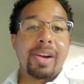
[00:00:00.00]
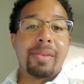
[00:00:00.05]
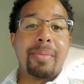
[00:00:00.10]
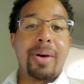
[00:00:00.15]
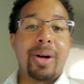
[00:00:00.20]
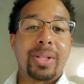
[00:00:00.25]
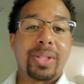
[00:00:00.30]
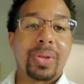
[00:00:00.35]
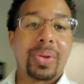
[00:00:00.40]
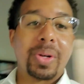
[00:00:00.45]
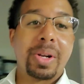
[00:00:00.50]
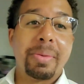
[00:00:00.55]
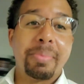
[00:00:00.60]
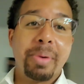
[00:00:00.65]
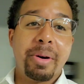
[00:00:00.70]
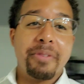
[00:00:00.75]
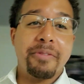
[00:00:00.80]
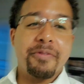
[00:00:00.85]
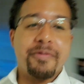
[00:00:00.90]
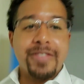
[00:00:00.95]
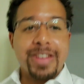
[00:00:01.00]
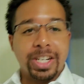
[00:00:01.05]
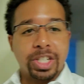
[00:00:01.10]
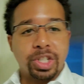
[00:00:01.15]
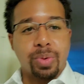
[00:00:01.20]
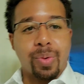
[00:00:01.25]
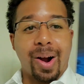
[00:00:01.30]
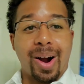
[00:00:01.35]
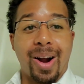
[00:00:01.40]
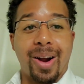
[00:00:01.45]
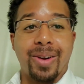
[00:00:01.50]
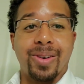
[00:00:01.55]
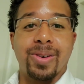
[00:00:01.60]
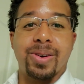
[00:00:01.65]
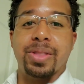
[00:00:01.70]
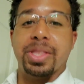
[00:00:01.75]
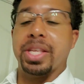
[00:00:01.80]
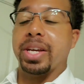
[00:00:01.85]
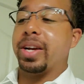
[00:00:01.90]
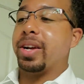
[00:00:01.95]
I'm also going to put fish wiring
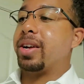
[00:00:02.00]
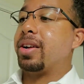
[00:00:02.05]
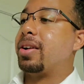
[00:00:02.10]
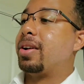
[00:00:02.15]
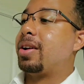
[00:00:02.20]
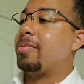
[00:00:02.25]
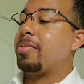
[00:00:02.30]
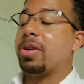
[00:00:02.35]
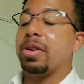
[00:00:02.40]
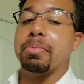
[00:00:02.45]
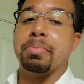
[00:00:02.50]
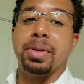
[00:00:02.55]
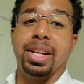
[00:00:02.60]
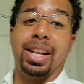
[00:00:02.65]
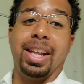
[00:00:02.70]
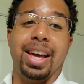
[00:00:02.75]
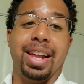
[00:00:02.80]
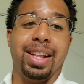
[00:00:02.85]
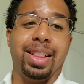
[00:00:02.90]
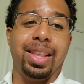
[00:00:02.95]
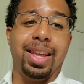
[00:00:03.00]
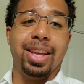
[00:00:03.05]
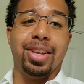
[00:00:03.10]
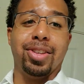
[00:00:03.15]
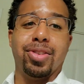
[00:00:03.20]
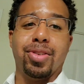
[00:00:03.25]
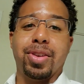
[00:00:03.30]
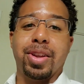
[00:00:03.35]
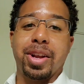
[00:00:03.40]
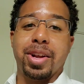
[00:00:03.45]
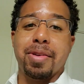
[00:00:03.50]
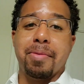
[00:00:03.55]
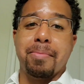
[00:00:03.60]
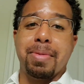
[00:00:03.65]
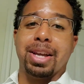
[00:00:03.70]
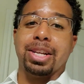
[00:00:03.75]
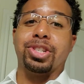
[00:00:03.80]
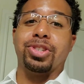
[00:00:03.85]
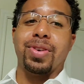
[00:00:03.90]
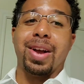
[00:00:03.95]
on there. I'm going to put a lot of things on here to
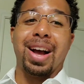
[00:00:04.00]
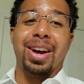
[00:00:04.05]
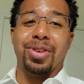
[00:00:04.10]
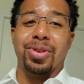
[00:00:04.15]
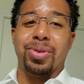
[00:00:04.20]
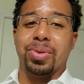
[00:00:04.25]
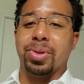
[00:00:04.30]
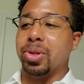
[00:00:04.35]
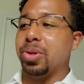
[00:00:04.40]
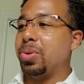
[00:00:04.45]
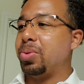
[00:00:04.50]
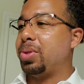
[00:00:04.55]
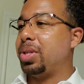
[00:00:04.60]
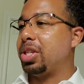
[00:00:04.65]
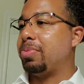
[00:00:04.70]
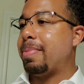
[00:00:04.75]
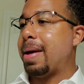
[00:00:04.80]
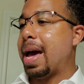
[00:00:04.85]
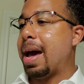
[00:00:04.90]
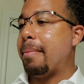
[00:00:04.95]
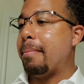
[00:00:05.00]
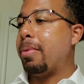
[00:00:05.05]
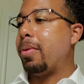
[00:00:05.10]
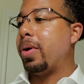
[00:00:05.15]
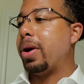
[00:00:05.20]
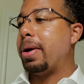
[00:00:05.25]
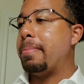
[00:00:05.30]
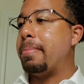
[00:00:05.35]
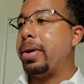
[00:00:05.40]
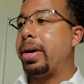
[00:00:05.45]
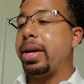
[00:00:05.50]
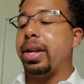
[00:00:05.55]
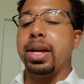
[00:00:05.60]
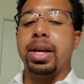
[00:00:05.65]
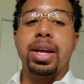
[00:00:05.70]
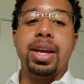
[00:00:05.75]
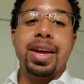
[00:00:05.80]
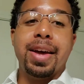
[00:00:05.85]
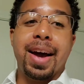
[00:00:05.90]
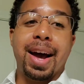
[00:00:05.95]
make sure I don't lose this bad boy. But
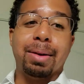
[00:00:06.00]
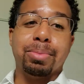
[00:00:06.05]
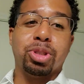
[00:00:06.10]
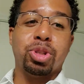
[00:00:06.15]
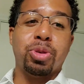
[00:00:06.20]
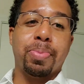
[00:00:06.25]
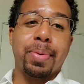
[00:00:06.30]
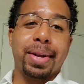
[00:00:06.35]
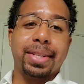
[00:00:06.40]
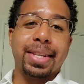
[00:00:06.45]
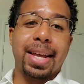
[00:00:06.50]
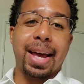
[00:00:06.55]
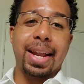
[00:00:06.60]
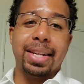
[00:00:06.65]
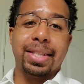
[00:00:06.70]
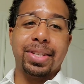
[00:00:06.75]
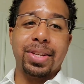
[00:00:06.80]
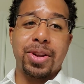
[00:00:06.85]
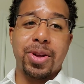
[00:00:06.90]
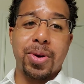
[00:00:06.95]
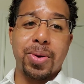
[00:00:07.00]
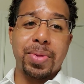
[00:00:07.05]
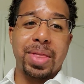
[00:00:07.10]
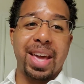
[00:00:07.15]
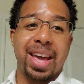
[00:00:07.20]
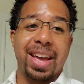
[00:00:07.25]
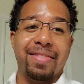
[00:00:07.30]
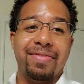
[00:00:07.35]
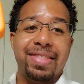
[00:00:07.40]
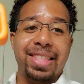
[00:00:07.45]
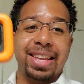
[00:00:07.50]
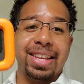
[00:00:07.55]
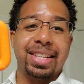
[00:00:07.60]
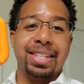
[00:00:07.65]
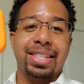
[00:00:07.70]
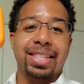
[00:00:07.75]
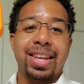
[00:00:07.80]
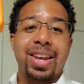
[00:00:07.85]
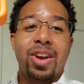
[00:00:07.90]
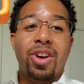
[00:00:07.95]
I'm super excited to know that
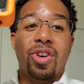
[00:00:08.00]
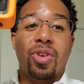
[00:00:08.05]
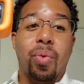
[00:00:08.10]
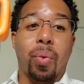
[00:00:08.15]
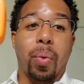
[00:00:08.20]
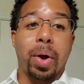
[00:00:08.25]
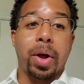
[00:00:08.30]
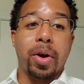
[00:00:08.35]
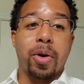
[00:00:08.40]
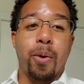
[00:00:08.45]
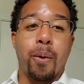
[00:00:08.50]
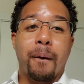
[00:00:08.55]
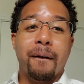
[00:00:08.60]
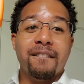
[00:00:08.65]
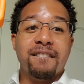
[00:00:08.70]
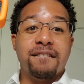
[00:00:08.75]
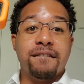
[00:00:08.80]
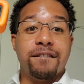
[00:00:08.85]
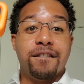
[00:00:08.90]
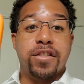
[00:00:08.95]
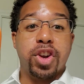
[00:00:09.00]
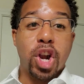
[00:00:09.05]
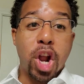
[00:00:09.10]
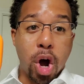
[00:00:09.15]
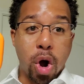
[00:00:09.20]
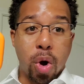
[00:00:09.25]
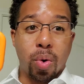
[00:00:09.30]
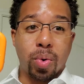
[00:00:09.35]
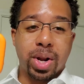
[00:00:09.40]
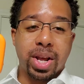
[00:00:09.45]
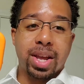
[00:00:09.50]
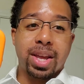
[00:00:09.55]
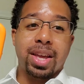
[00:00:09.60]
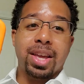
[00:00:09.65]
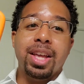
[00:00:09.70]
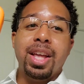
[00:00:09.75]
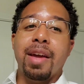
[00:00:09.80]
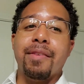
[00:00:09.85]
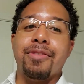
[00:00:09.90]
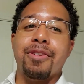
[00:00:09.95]
this will float
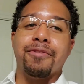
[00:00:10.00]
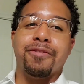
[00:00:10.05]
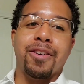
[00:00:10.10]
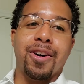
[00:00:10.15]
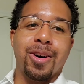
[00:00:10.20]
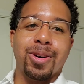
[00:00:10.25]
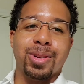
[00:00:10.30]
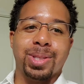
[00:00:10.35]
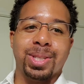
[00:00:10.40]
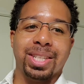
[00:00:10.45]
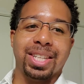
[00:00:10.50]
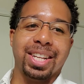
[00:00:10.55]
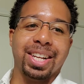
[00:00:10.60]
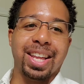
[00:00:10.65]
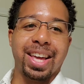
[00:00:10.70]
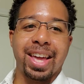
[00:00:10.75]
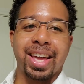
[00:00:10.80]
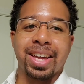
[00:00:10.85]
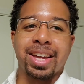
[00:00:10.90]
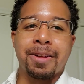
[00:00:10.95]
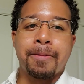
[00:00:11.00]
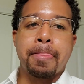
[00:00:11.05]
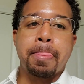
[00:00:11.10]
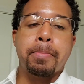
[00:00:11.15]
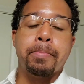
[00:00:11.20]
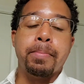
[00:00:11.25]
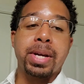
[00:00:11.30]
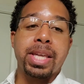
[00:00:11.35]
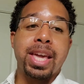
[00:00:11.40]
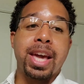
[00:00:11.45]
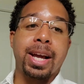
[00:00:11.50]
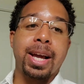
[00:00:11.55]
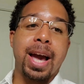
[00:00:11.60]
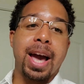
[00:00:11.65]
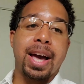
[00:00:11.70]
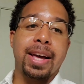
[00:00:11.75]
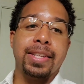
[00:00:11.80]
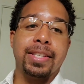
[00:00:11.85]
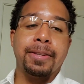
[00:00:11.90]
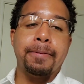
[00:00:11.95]
if it falls in the lake. But yeah,
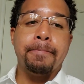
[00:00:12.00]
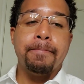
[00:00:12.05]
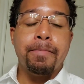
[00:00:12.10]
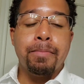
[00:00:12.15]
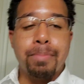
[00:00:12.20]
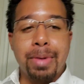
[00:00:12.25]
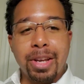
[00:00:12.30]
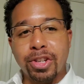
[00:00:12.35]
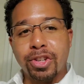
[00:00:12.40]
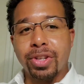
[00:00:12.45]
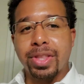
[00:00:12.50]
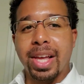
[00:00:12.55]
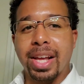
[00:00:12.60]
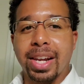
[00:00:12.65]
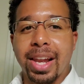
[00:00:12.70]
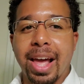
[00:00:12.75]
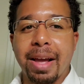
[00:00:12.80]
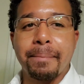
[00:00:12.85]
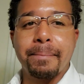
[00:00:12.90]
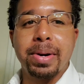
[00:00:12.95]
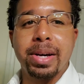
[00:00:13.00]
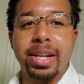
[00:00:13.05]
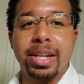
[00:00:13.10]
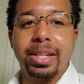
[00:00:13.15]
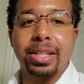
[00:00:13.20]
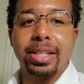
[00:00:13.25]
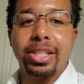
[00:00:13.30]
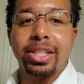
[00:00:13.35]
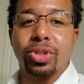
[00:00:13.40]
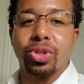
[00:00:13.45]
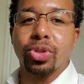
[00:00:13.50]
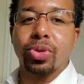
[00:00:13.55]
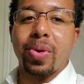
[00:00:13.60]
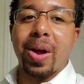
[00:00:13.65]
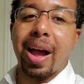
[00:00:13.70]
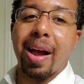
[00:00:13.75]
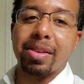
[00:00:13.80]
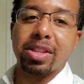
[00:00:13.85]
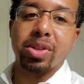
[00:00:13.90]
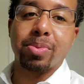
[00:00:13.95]
guys, make sure that like button,
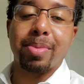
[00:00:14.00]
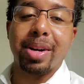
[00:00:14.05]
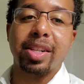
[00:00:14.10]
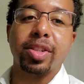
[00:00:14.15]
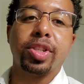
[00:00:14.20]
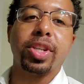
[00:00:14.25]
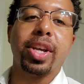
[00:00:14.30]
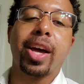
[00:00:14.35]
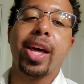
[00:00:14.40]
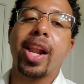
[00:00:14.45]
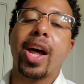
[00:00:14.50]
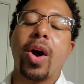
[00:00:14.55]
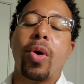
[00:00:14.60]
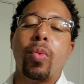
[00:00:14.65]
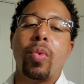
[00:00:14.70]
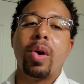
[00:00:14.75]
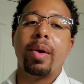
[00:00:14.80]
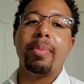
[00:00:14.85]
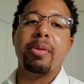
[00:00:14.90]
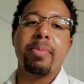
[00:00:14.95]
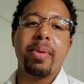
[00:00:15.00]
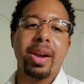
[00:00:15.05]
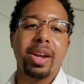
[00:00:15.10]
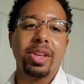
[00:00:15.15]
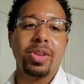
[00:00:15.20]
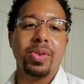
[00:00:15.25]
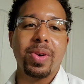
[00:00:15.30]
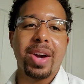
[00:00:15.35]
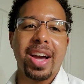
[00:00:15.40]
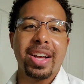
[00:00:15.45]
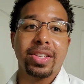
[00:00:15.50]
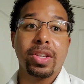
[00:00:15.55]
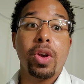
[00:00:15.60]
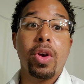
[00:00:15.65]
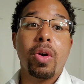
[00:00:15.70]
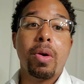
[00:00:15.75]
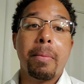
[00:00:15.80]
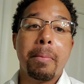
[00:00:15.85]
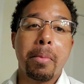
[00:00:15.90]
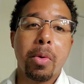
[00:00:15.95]
subscribe to my channel. I will be bringing you guys
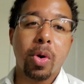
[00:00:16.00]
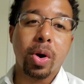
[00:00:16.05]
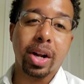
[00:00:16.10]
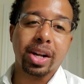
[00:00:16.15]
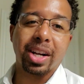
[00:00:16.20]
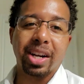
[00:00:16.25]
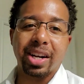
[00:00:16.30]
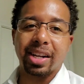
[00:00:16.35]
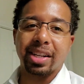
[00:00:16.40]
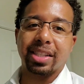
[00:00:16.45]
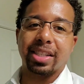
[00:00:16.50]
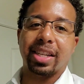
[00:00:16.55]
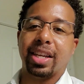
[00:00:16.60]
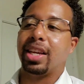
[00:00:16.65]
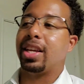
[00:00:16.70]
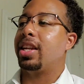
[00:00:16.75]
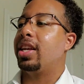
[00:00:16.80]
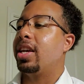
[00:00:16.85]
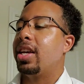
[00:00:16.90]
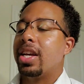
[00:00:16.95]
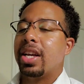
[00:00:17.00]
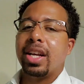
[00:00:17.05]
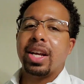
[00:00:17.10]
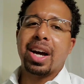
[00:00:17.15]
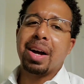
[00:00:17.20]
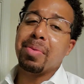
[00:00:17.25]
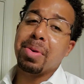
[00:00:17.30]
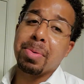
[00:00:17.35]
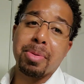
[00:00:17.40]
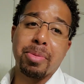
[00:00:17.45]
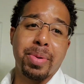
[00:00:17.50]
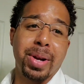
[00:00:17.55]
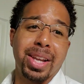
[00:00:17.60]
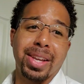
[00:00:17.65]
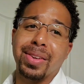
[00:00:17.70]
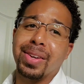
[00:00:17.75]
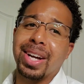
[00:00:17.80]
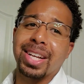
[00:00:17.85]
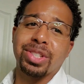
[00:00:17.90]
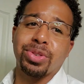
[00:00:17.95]
more content. I will be bringing
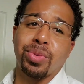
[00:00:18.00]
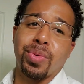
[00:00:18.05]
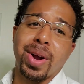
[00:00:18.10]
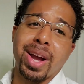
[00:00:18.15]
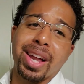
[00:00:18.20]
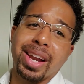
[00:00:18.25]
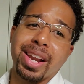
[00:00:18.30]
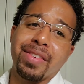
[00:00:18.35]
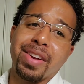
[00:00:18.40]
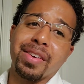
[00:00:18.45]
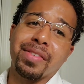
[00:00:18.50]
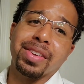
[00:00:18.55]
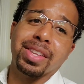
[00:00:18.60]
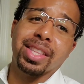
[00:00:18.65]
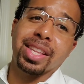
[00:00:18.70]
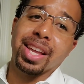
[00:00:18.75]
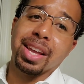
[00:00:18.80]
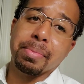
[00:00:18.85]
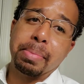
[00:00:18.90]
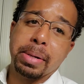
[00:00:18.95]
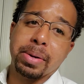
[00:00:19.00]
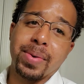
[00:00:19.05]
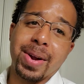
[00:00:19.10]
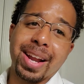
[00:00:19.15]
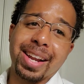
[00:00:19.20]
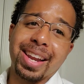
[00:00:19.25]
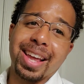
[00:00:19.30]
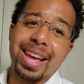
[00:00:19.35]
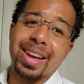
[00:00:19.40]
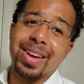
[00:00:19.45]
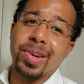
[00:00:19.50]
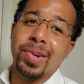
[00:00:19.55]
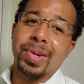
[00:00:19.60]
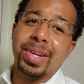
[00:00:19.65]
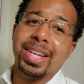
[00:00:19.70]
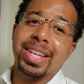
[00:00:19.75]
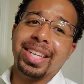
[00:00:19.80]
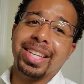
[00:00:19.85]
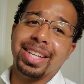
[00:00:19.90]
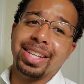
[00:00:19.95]
you guys a variety of everything. But right now,
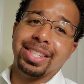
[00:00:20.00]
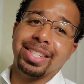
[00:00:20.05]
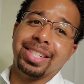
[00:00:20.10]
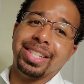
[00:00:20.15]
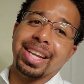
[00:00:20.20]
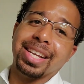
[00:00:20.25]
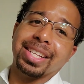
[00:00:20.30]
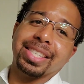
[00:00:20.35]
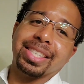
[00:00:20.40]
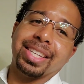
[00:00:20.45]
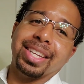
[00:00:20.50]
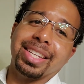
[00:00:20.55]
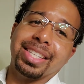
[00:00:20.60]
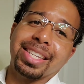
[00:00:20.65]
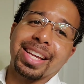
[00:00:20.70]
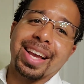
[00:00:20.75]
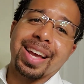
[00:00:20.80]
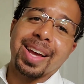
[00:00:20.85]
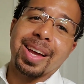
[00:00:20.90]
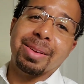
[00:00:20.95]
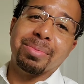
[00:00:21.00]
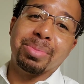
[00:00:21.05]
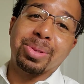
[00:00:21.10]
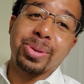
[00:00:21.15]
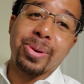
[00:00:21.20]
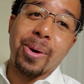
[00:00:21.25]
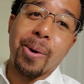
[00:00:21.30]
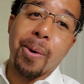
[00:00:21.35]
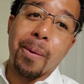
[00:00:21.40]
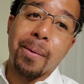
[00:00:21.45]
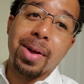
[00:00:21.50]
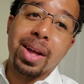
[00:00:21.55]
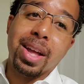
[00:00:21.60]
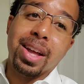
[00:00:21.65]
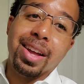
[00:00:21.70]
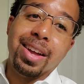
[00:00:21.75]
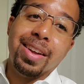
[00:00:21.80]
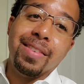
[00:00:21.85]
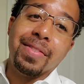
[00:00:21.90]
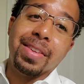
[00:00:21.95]
it's jet ski time. So
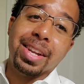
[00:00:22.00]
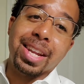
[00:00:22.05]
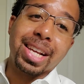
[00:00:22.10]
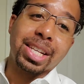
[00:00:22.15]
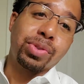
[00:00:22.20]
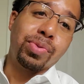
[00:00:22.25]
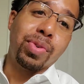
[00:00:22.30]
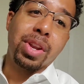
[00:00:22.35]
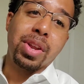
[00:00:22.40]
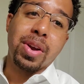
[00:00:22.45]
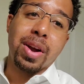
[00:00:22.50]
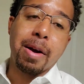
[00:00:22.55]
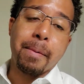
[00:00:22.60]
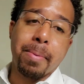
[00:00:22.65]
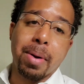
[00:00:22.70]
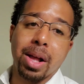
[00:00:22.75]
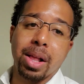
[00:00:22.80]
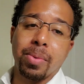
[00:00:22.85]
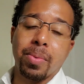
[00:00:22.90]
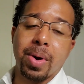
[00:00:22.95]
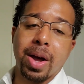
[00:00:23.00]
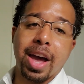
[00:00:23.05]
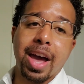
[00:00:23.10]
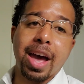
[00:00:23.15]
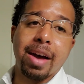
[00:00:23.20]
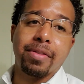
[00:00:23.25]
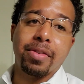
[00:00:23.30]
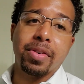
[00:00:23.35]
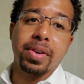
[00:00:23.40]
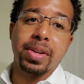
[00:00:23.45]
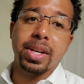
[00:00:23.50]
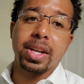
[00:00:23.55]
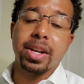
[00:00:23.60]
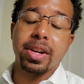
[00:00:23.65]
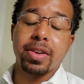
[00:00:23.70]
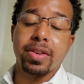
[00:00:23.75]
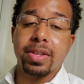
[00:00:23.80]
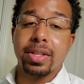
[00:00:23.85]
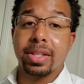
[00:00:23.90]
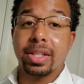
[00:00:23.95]
the next video I probably will have on here
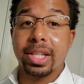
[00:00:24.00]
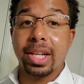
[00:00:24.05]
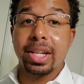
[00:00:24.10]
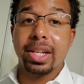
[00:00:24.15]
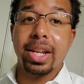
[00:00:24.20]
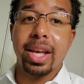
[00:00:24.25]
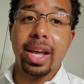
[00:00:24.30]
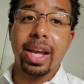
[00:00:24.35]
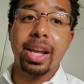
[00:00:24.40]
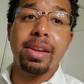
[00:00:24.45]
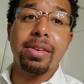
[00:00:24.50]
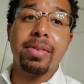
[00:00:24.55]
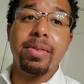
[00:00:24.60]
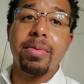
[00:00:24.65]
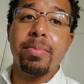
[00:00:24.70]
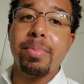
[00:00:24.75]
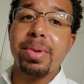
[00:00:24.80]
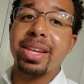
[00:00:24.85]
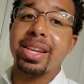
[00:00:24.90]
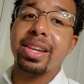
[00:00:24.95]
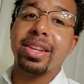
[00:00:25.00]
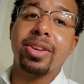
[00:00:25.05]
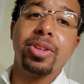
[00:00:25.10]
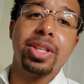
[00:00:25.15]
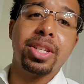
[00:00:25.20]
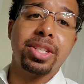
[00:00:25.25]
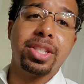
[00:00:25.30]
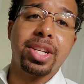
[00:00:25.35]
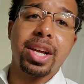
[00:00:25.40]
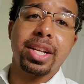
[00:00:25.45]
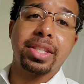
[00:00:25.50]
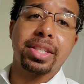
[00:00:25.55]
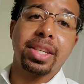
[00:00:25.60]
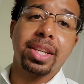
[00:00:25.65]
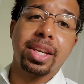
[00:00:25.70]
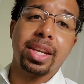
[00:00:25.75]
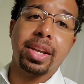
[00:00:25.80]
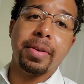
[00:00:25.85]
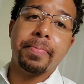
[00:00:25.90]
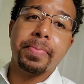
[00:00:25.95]
is Sunday, me getting on the jet
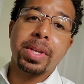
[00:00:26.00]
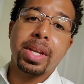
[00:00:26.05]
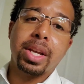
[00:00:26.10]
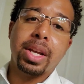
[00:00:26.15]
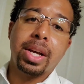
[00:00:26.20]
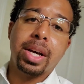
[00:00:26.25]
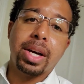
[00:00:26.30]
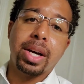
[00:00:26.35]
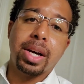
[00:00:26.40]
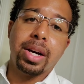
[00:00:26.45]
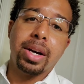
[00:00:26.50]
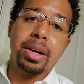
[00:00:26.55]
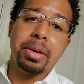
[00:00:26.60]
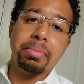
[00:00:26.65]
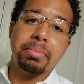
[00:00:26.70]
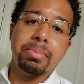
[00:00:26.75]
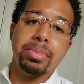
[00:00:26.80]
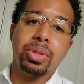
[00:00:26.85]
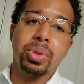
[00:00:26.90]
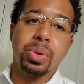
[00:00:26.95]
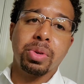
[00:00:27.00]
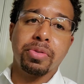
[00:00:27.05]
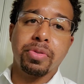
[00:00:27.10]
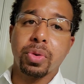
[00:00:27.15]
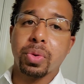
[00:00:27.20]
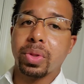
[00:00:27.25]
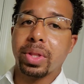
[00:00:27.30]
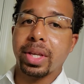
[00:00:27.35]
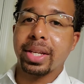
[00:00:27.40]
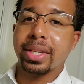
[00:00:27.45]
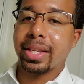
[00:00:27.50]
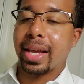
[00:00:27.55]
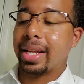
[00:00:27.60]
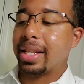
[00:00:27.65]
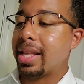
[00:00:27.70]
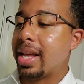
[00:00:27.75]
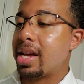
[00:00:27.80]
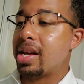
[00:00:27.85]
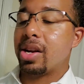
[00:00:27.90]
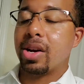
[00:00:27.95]
ski. doing a few things like that.